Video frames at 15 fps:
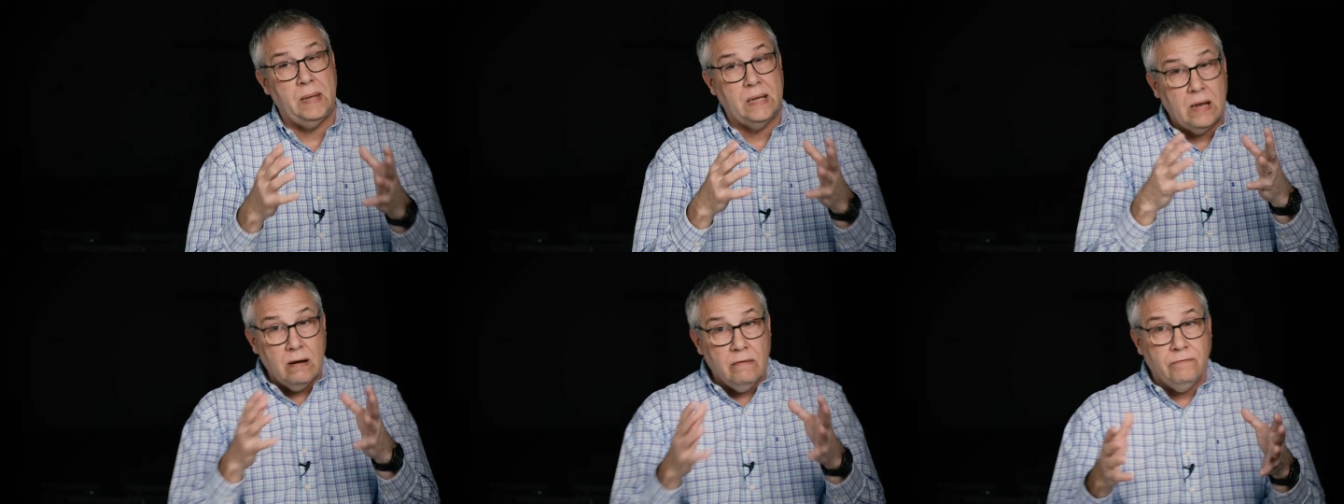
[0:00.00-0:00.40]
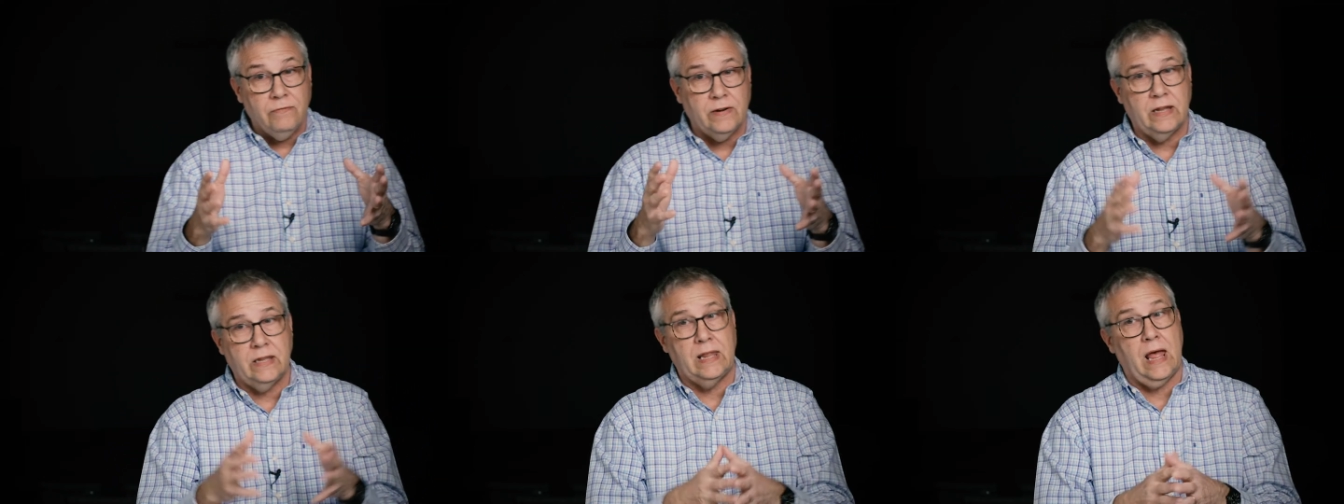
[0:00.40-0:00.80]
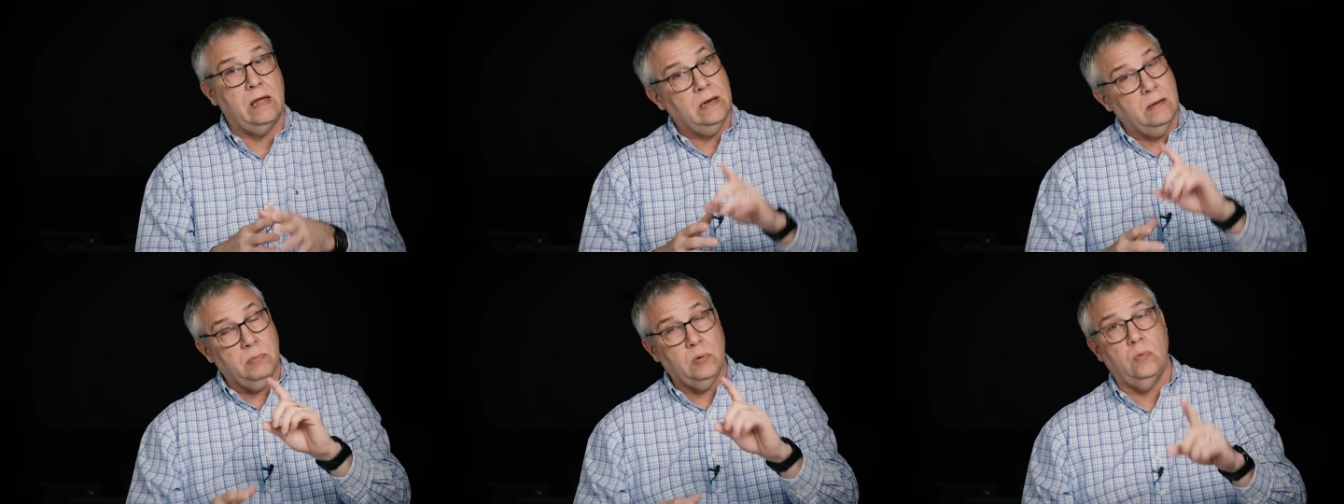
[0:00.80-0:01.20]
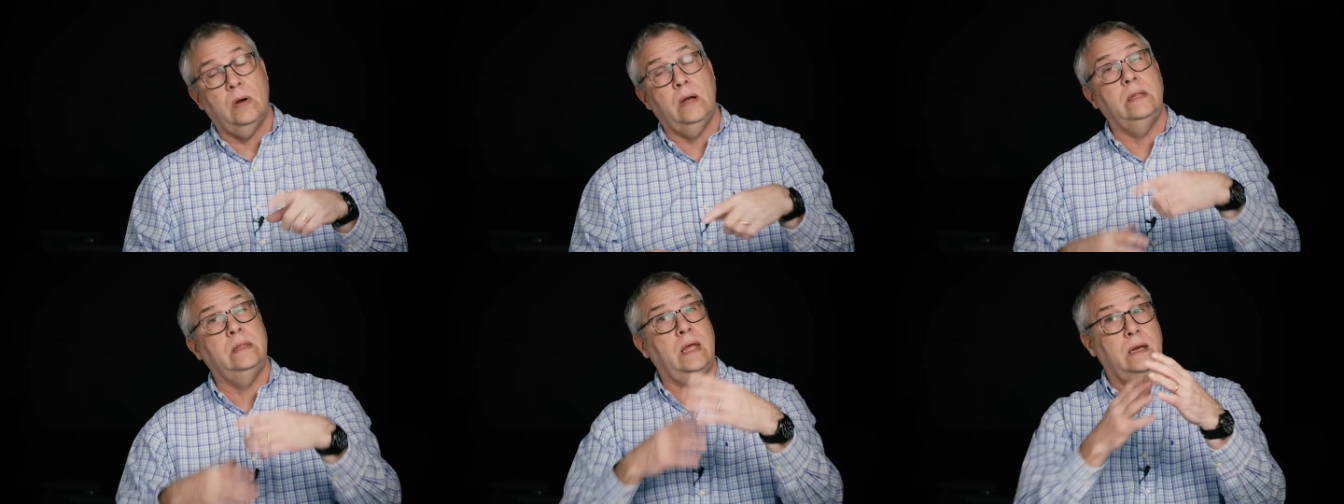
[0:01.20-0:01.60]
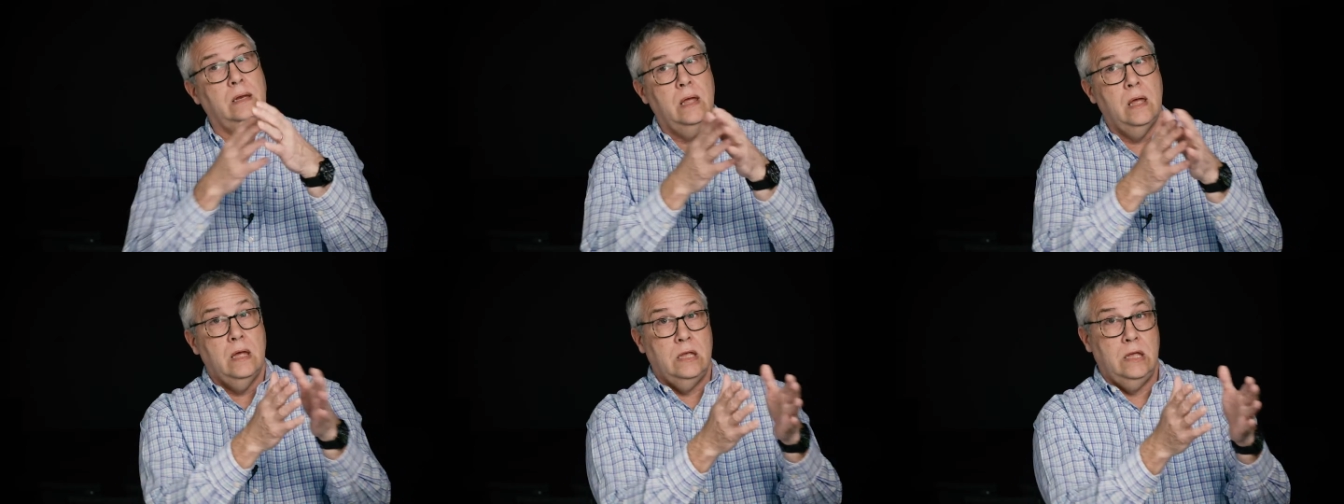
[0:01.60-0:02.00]
Be comforted in that. Number one, that
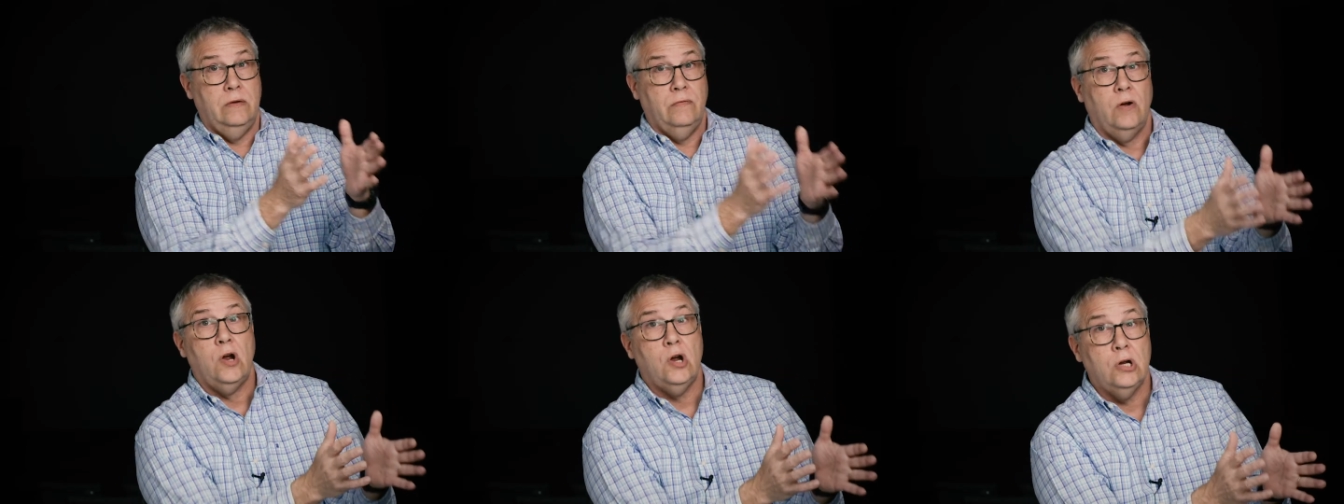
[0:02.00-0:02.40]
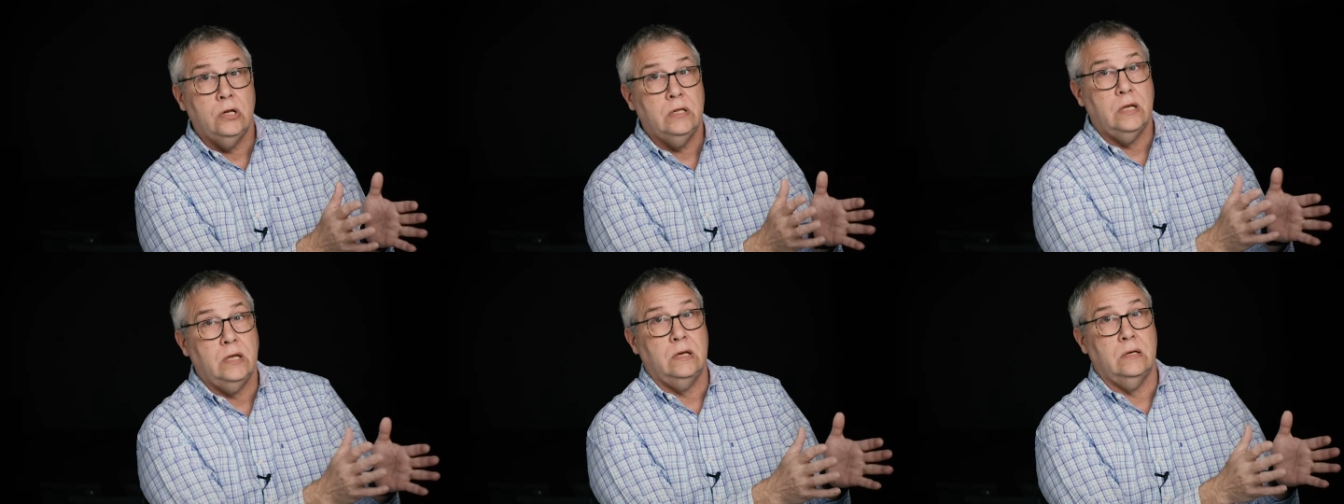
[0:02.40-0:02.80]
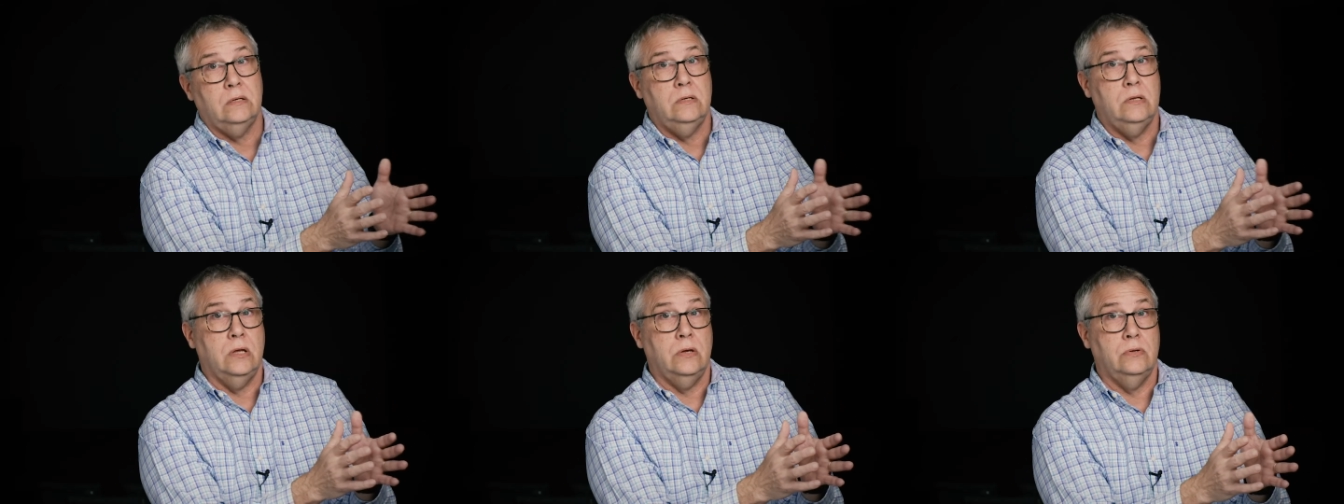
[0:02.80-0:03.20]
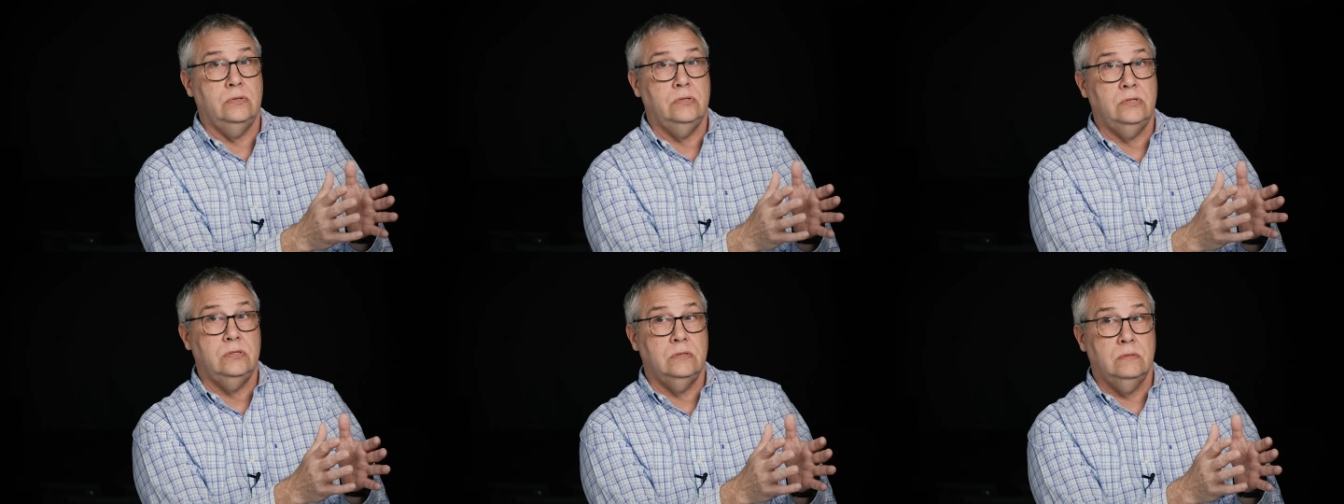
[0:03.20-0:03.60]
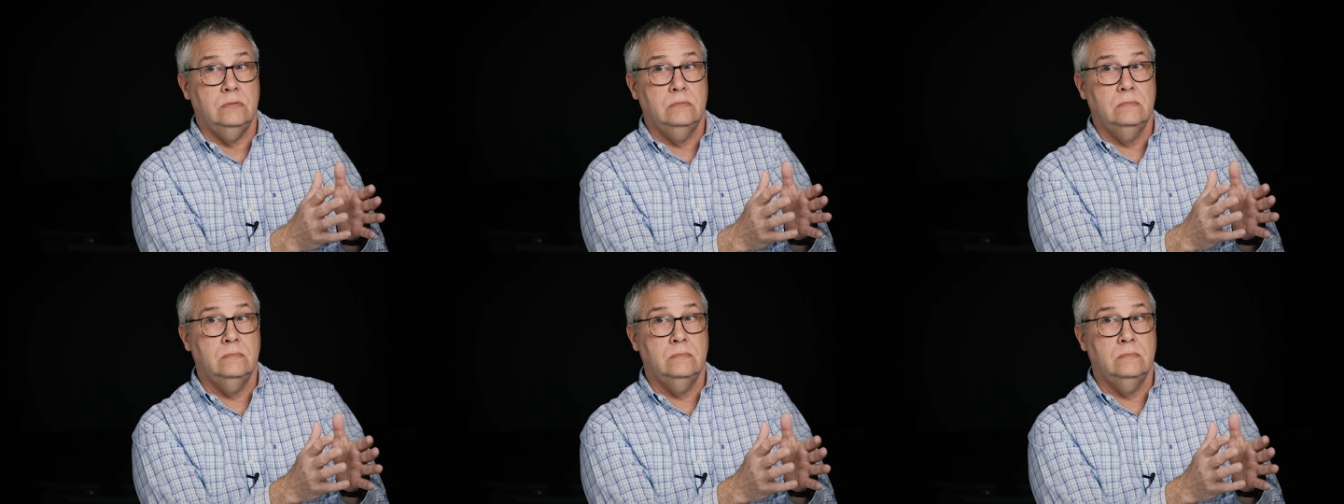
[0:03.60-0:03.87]
you've heard the good news